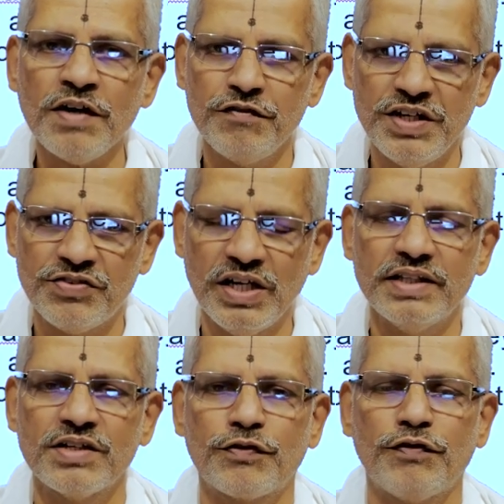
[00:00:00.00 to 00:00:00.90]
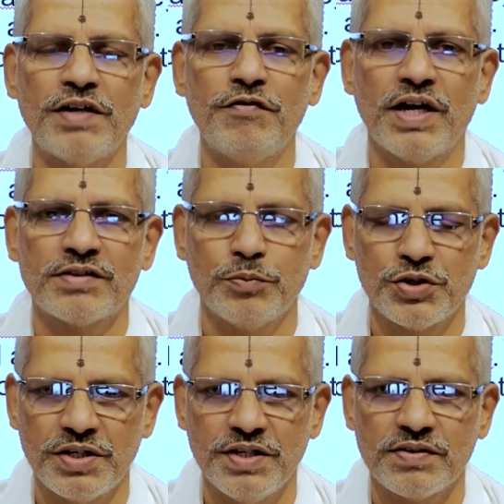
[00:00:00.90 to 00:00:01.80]
we see these 5
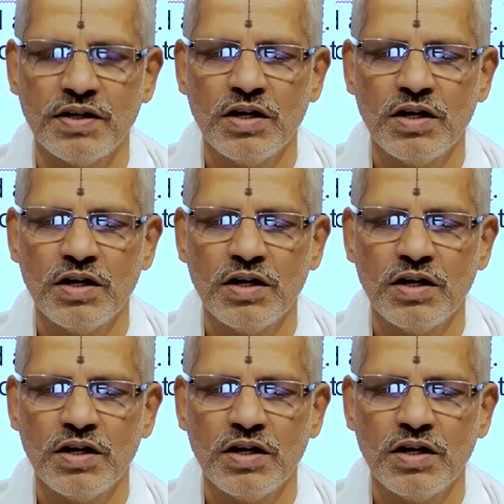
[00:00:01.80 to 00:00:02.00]
Vyasamurtis,